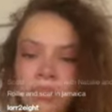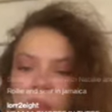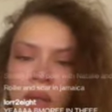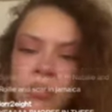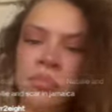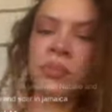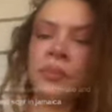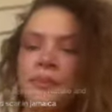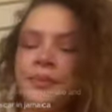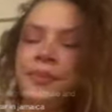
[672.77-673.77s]
I untagged
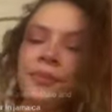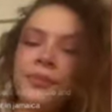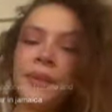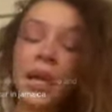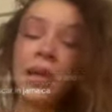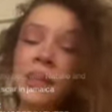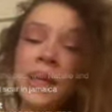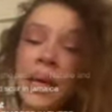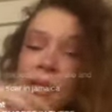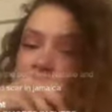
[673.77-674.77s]
him from all my shit.
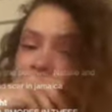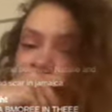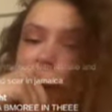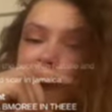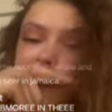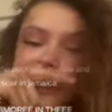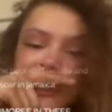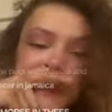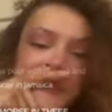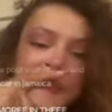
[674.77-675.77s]
I need to
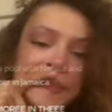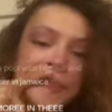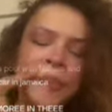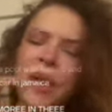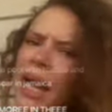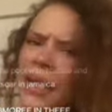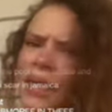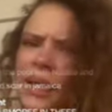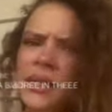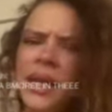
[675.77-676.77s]
untag that bitch too
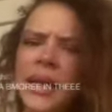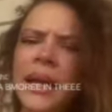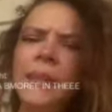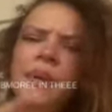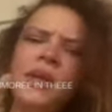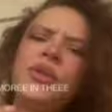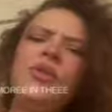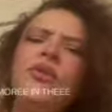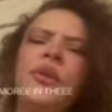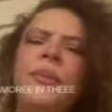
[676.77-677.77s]
from my fucking shit from
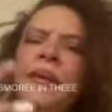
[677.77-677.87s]
doing my.